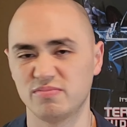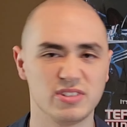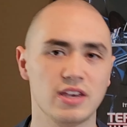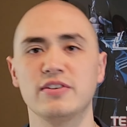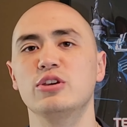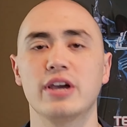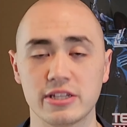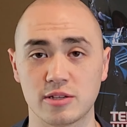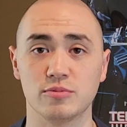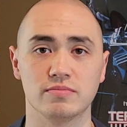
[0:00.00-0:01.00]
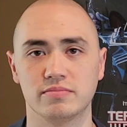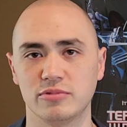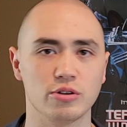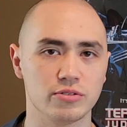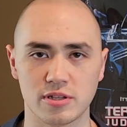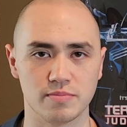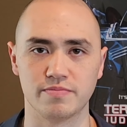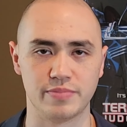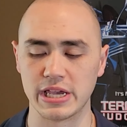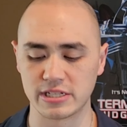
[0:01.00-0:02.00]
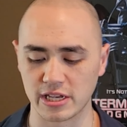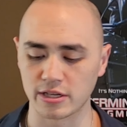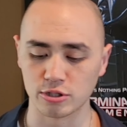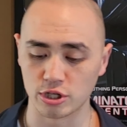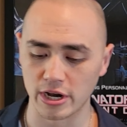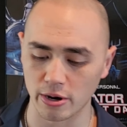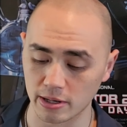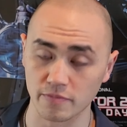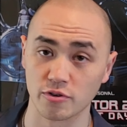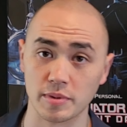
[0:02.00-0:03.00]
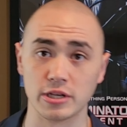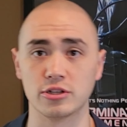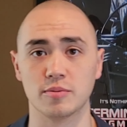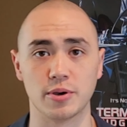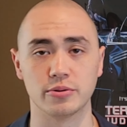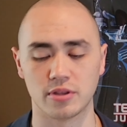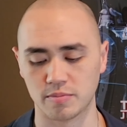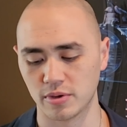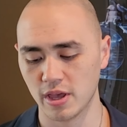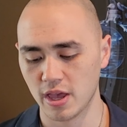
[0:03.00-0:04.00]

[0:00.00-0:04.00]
giving you guys some basic and generic information about them,